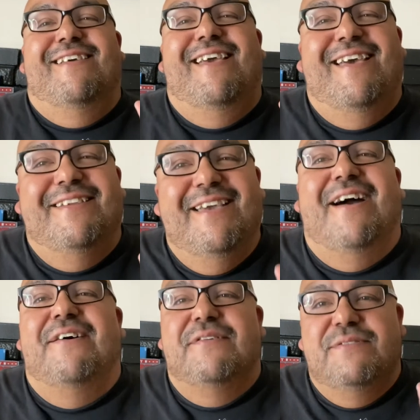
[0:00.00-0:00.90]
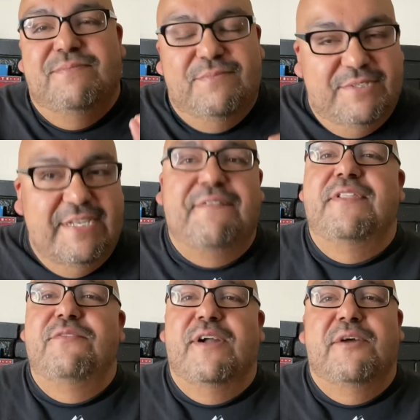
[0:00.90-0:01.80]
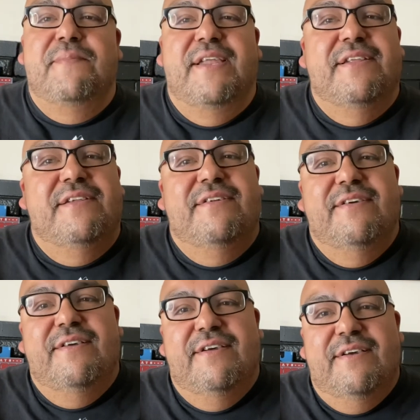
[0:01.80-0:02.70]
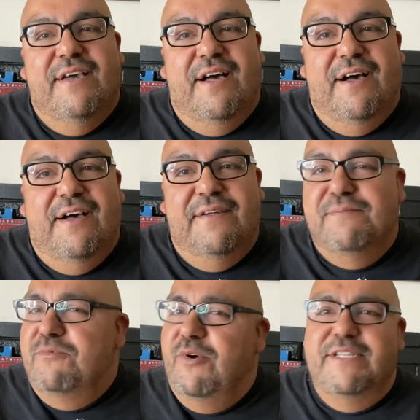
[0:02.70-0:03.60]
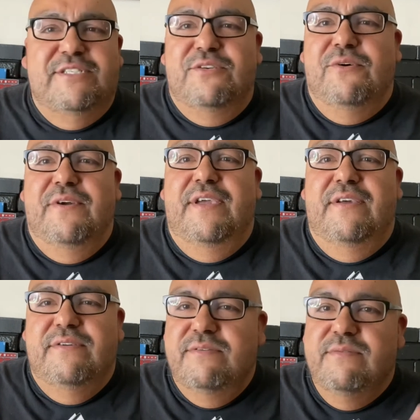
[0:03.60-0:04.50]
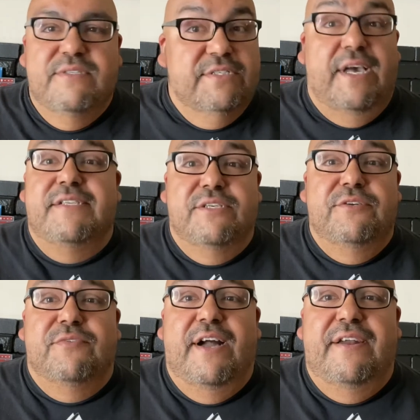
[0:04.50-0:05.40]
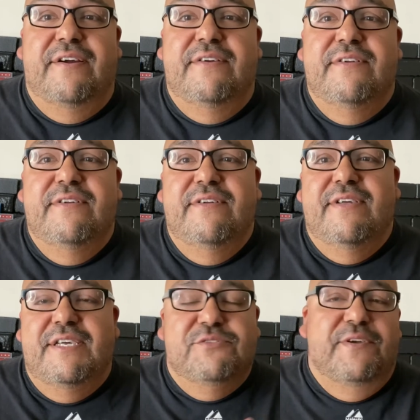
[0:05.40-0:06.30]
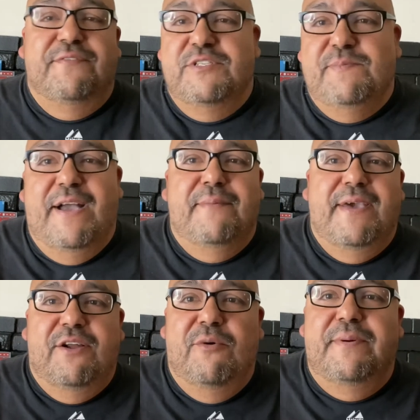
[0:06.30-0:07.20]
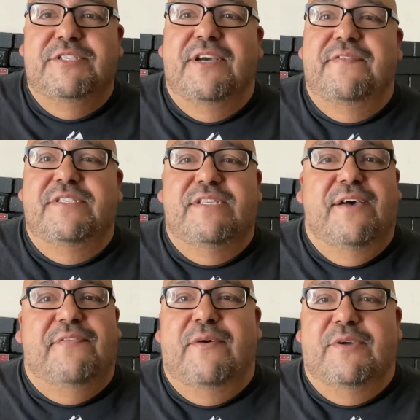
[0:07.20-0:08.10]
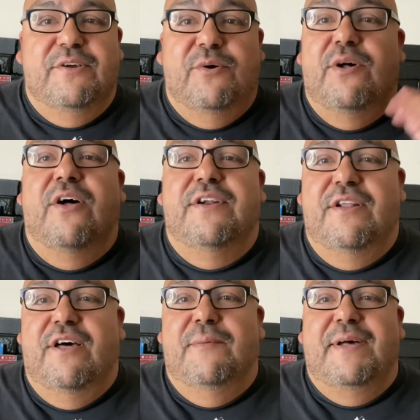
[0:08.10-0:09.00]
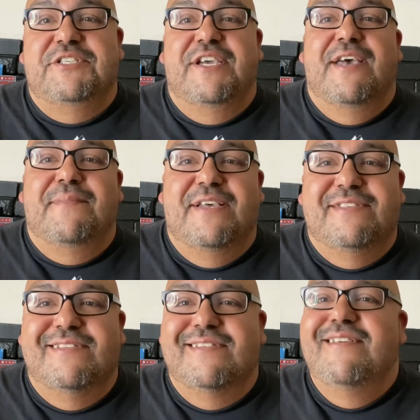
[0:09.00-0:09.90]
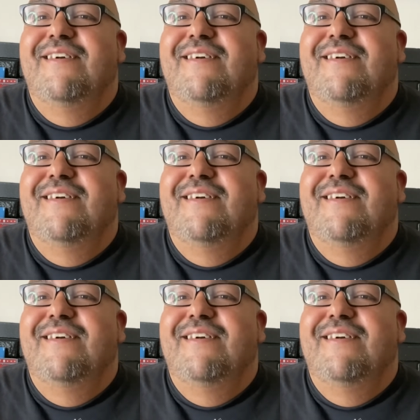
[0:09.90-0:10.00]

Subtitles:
And yeah, definitely recommended. Great story. This guy's a good writer. He's written for Spider-Man, a whole bunch of other stuff. I could go on and on about JMS's.